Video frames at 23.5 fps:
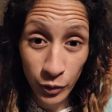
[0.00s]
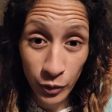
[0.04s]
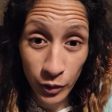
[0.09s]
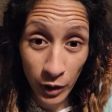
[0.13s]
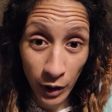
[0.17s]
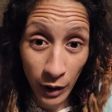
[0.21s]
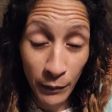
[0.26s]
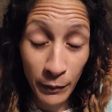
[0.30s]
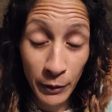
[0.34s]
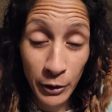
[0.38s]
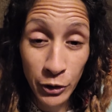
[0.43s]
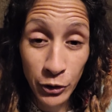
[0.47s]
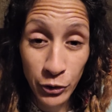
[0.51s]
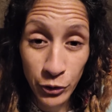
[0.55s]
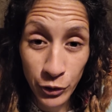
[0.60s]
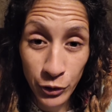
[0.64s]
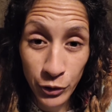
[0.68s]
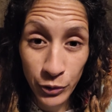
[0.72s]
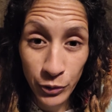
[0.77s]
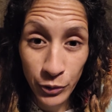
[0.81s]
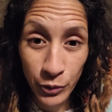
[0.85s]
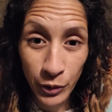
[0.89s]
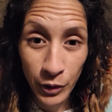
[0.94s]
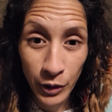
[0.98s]
coming to
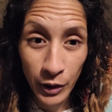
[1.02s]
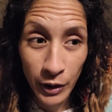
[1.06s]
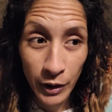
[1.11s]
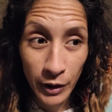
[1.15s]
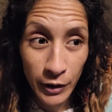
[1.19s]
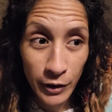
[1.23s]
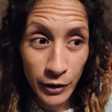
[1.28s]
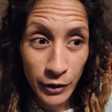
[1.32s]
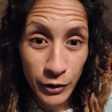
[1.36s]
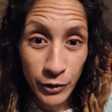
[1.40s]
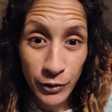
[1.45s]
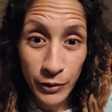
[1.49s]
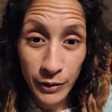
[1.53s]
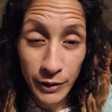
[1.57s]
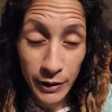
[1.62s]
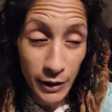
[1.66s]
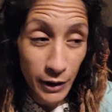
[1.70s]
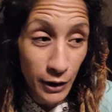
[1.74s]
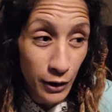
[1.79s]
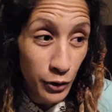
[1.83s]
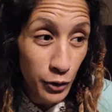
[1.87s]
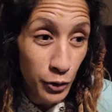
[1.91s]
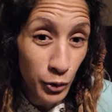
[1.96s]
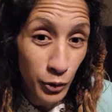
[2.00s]
you so you see
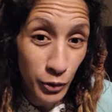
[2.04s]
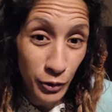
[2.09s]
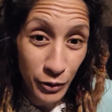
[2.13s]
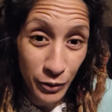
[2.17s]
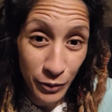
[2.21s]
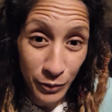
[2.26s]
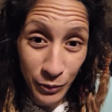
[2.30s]
the truck,